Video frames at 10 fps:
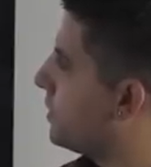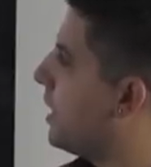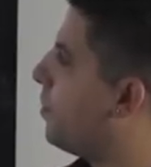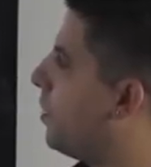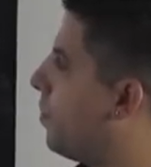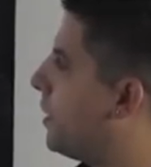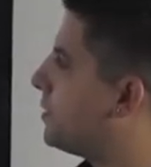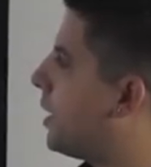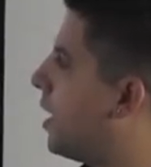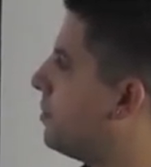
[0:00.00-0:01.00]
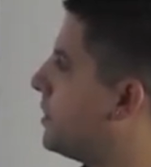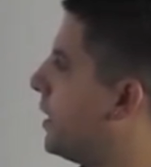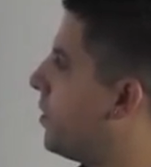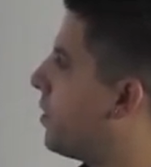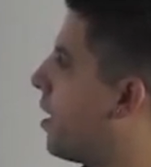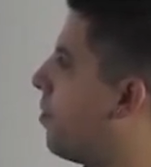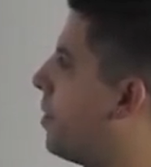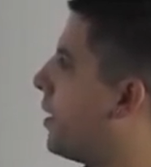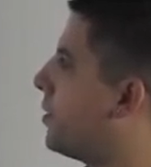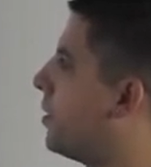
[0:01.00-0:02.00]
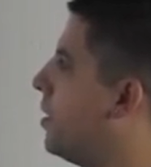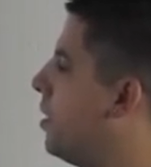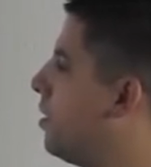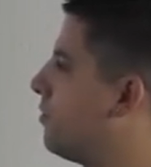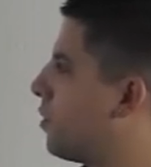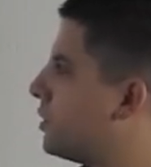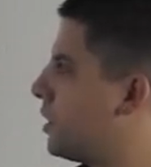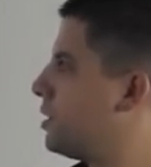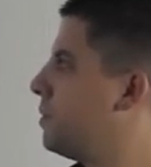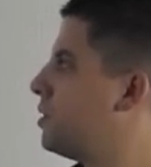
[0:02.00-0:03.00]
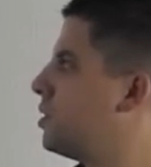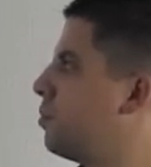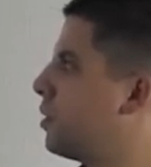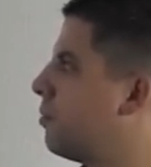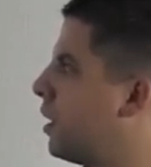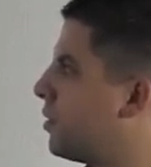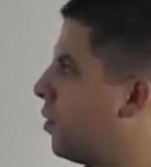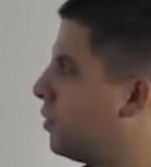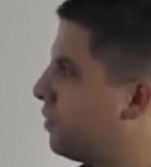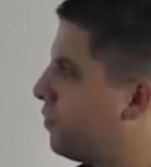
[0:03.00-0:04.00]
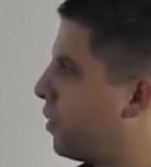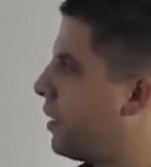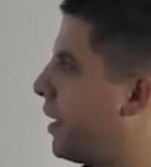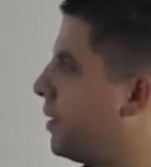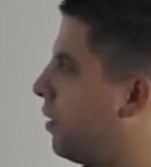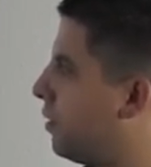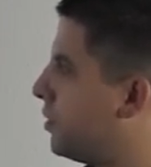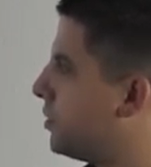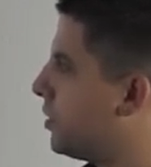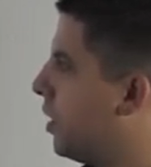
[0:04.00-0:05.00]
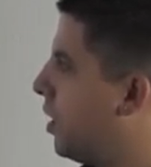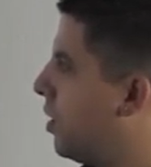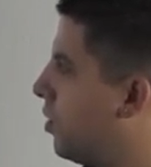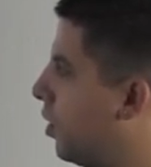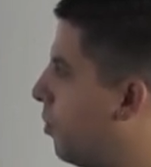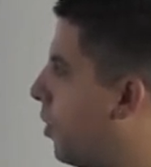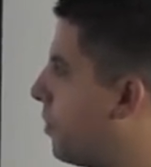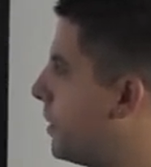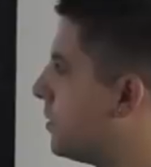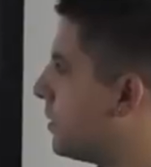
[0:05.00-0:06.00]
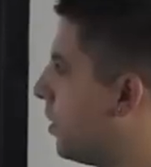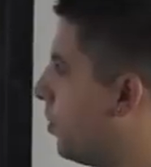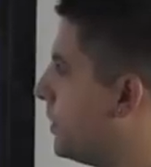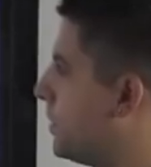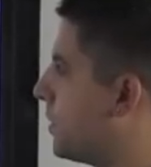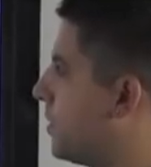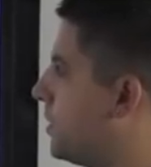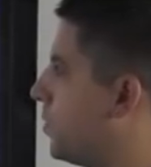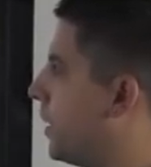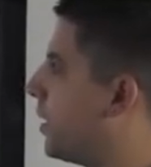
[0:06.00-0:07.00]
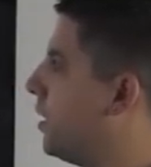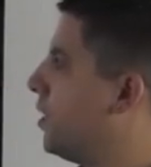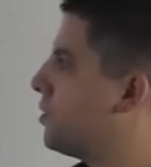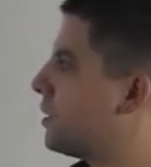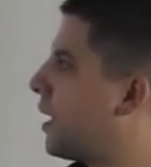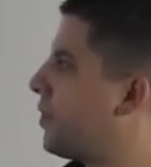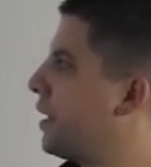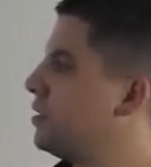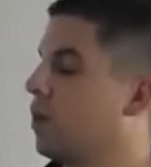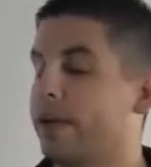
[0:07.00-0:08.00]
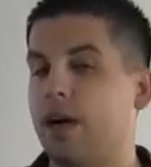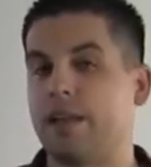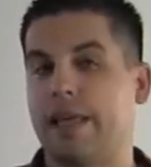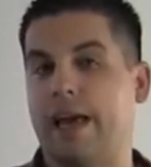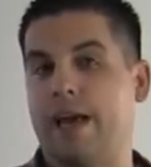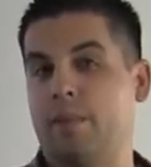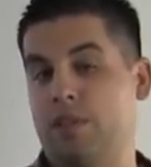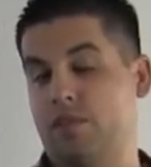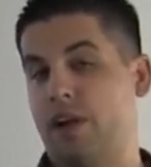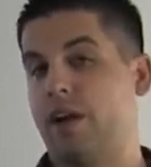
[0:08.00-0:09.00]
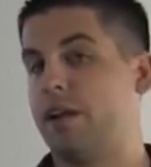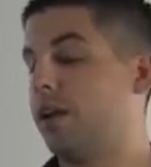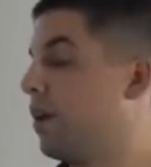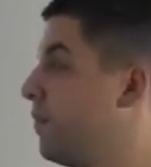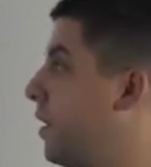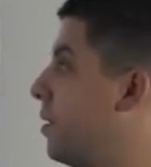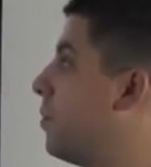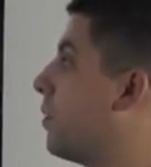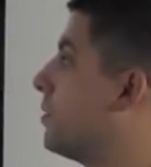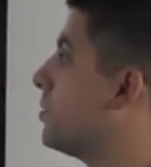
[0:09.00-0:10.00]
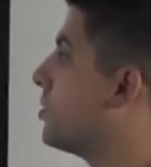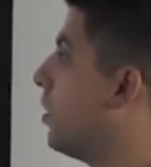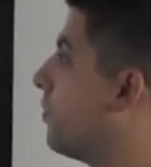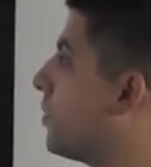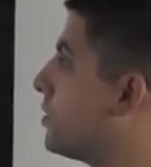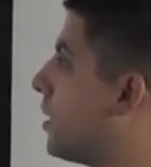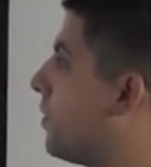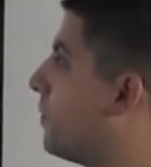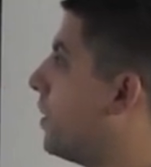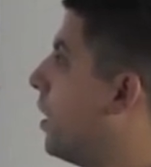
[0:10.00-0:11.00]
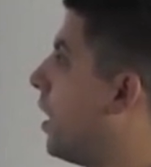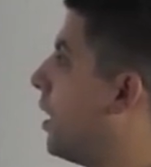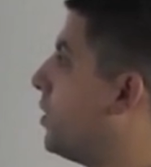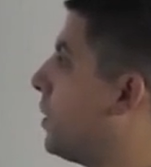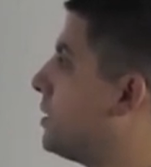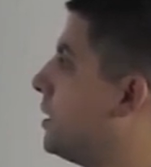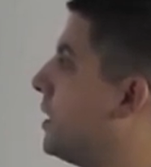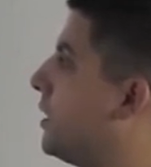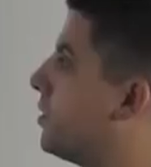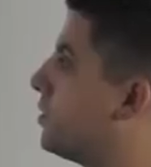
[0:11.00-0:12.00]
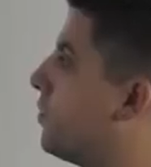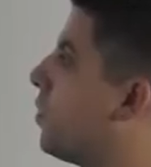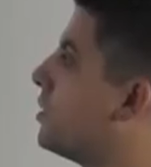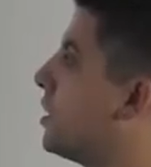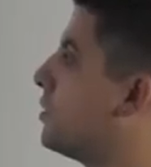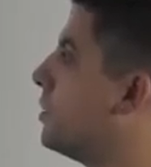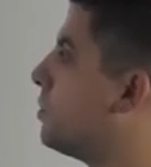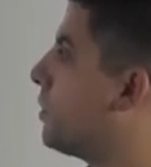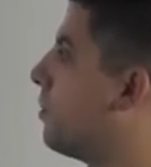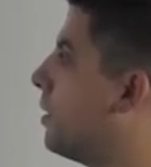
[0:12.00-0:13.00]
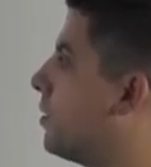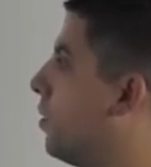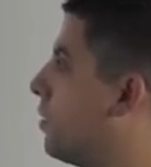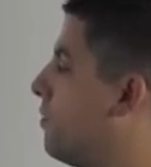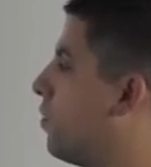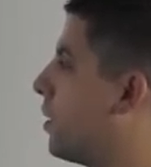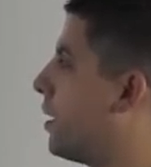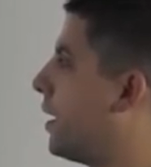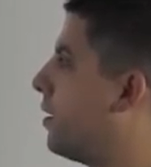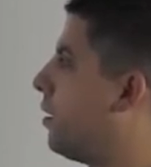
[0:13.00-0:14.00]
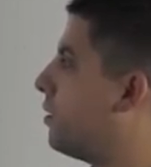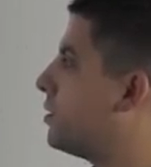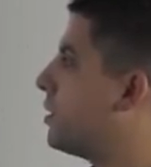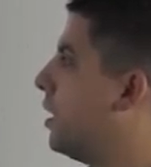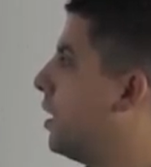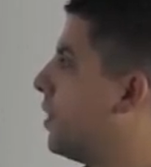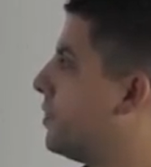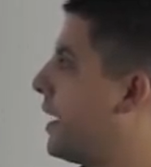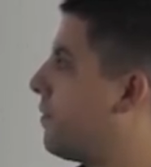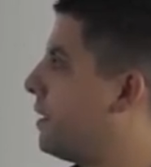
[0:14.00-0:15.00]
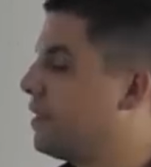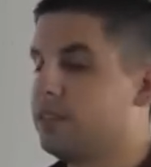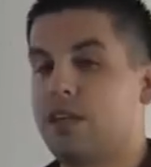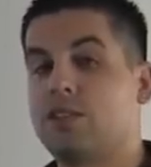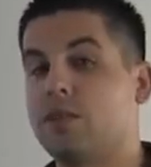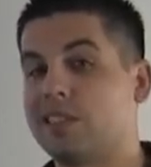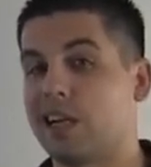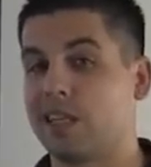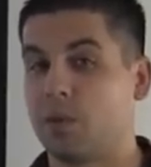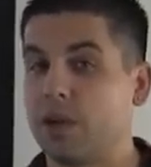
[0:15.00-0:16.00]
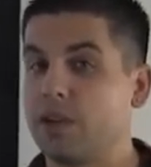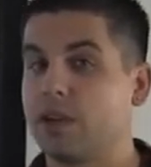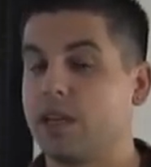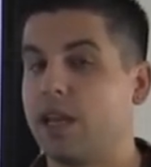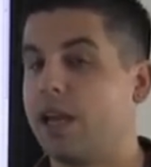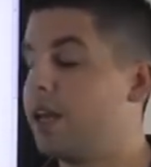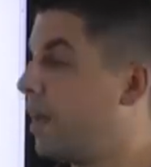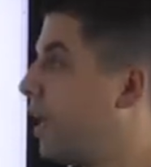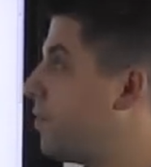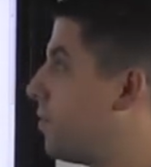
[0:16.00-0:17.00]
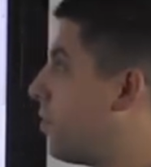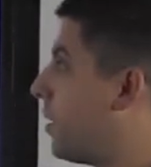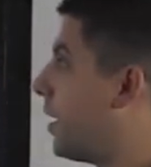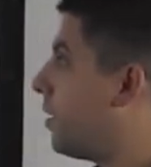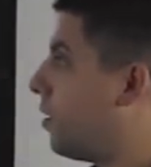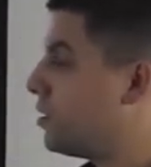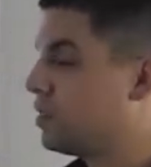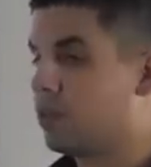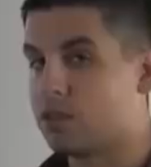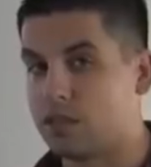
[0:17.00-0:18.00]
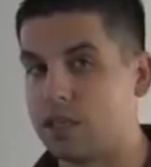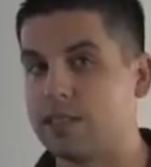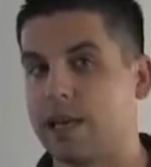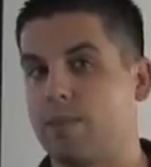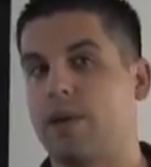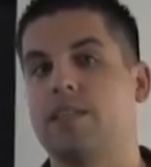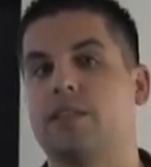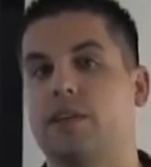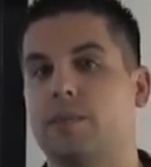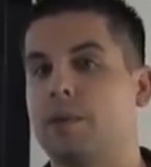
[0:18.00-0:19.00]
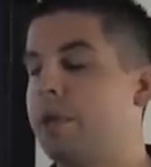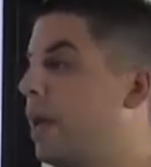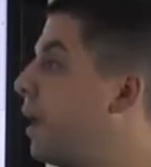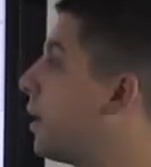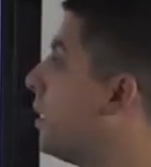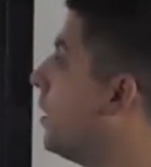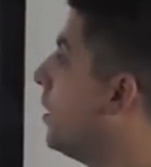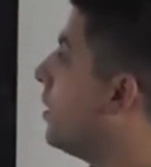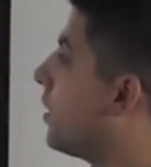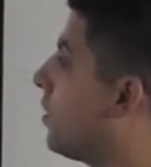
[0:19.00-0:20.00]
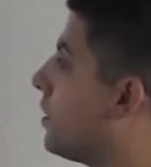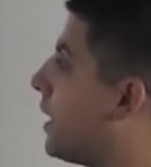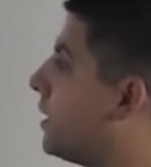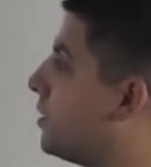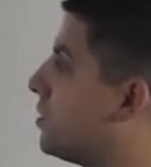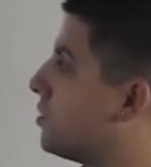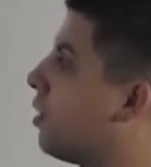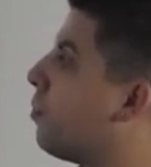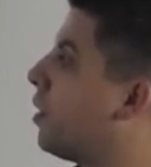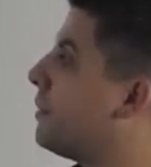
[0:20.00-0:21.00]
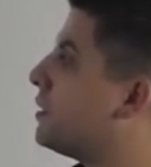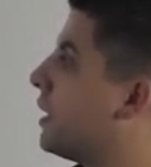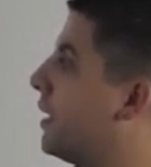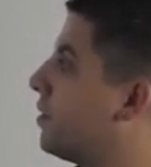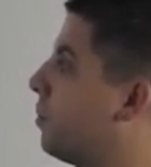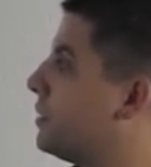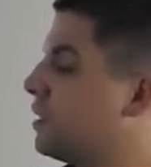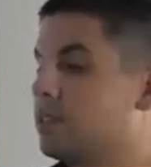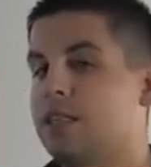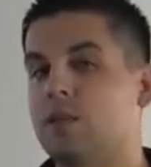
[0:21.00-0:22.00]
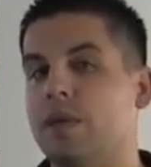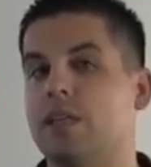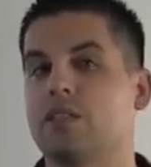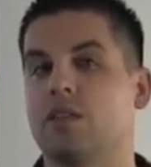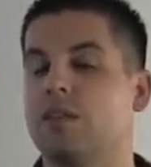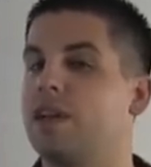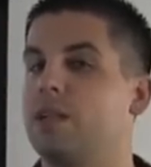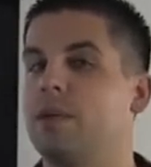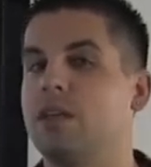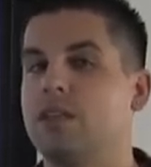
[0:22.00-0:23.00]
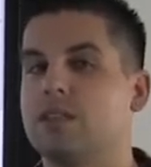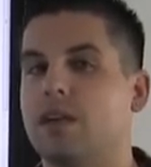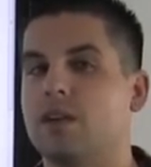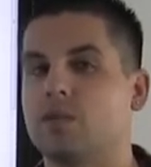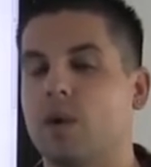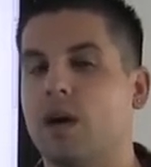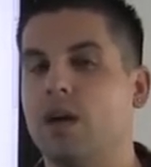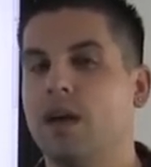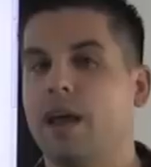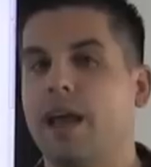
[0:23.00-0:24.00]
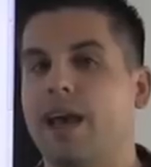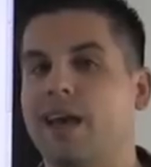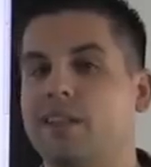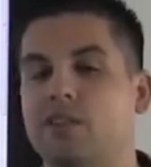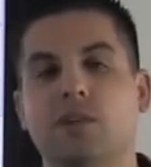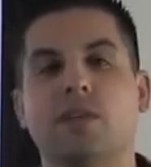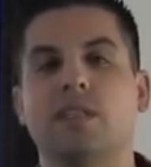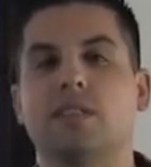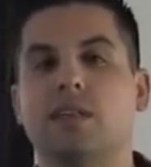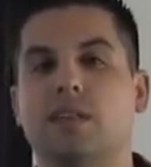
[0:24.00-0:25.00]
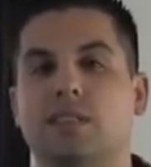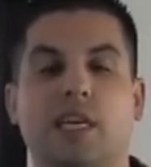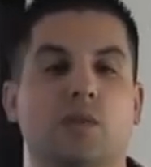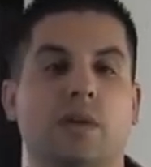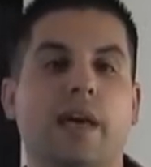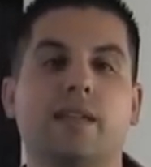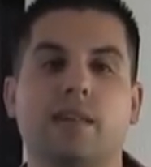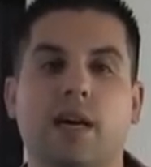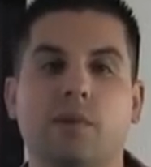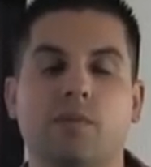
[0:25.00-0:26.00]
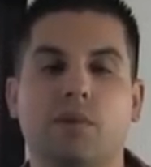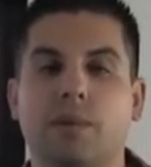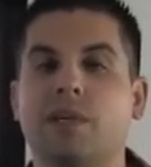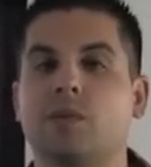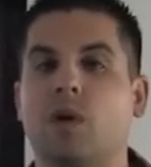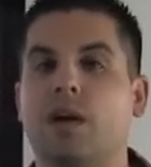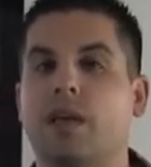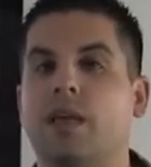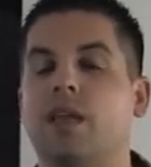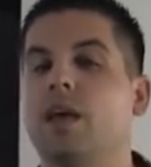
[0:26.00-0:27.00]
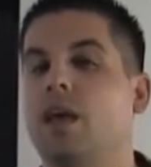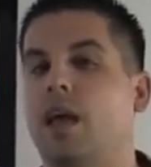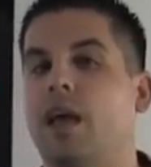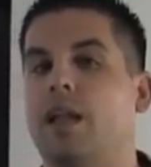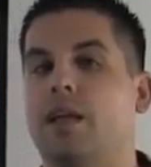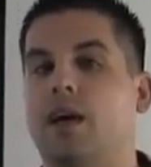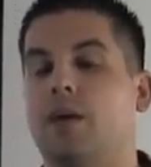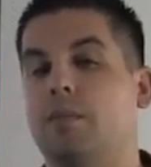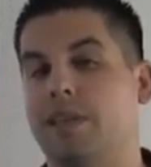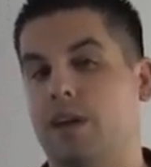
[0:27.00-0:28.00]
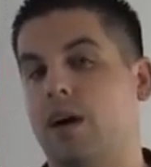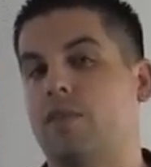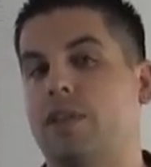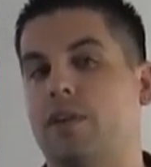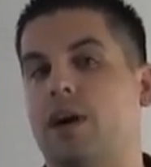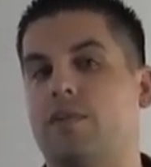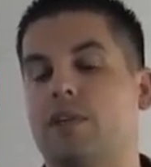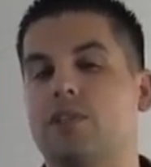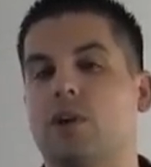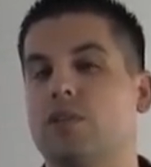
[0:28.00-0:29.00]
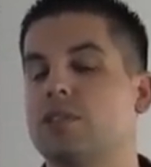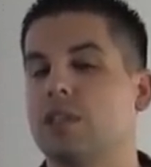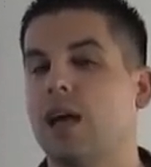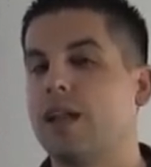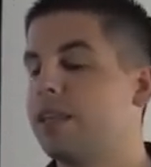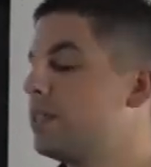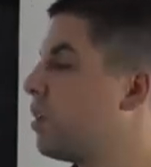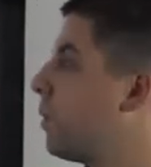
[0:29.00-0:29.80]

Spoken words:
for example, up on top. San Diego chiropractor, 4 adjustments per month, only $49. No appointments, open 6 days a week. There's a lot of things going on in that ad, but it's very, very important. So first off, you want to see that there's 4 adjustments per month, only $49. That right there tells you exactly what you're going to get, and for $49 tells you the exact price that you're going to be paying. Not only that, there's no appointments, and they're open 6 days a week, so the availability is there as well, and there's no need to schedule ahead of time. You can pretty much walk in and get the offer that they're offering. So there's a lot of things